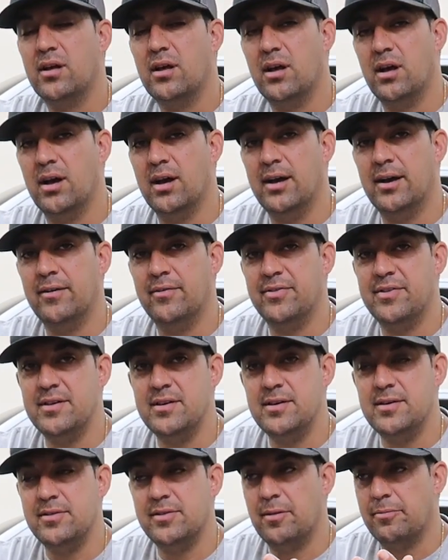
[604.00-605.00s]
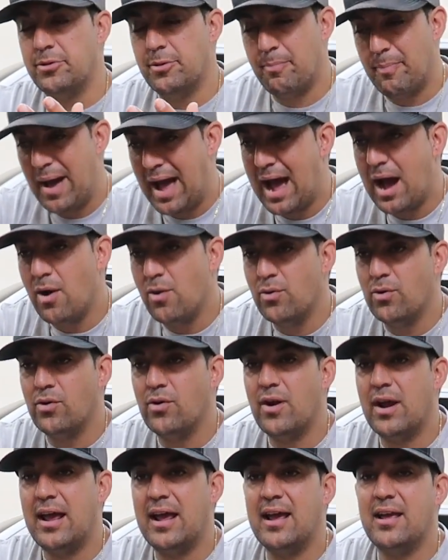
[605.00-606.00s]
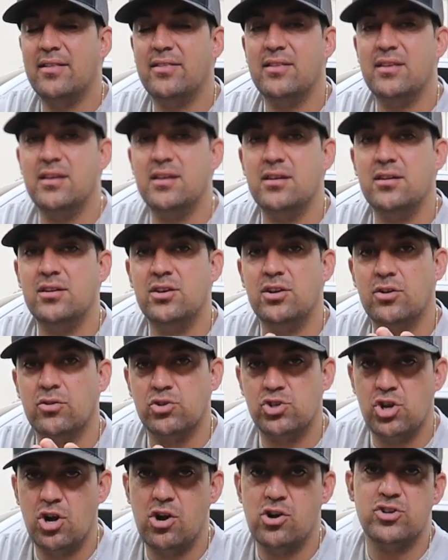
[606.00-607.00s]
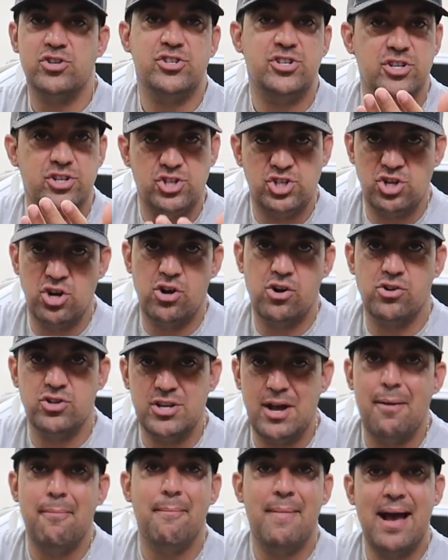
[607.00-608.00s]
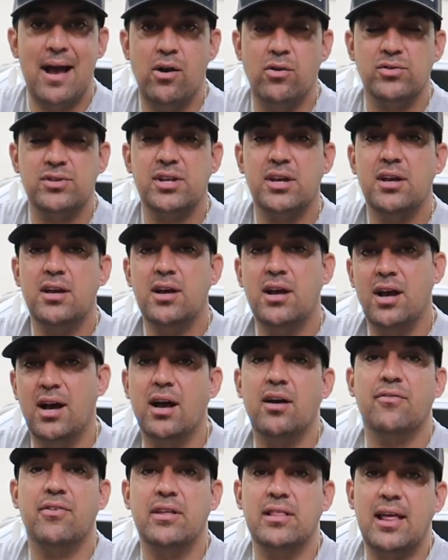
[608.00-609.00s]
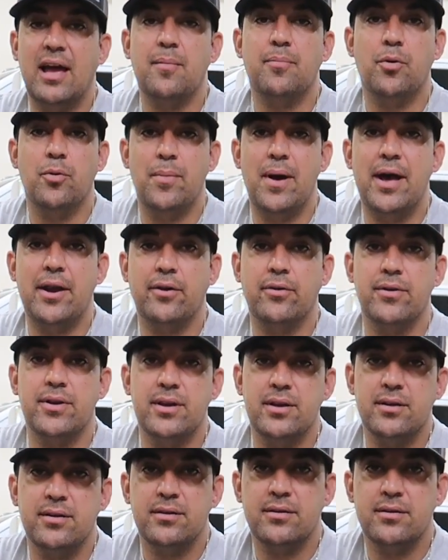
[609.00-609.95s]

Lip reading: the power and the charge and discharge amount of a LiPo battery.